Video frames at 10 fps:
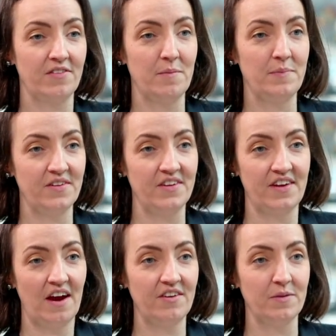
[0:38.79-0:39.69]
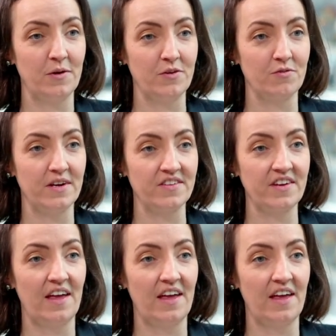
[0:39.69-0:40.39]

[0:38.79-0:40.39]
their business carry the most risk,